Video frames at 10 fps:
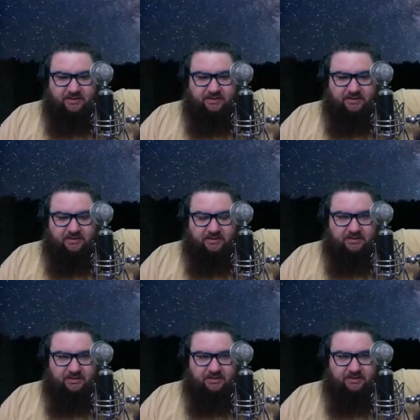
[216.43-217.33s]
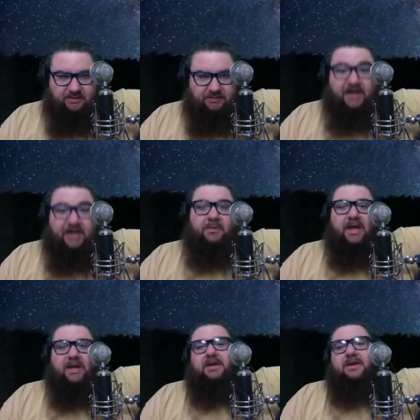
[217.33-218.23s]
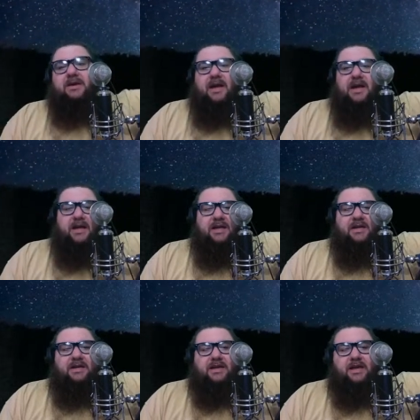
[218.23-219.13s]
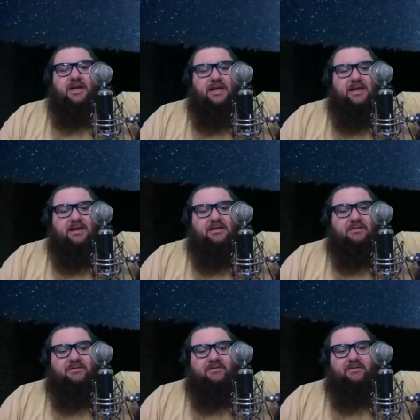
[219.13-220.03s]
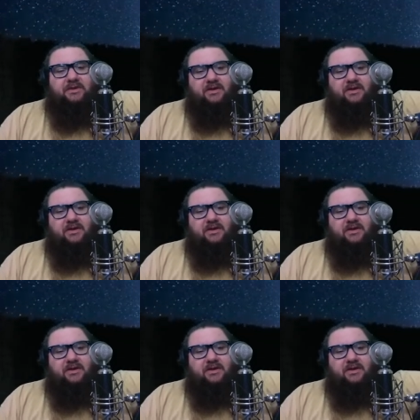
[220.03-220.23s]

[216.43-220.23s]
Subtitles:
But anyway, I have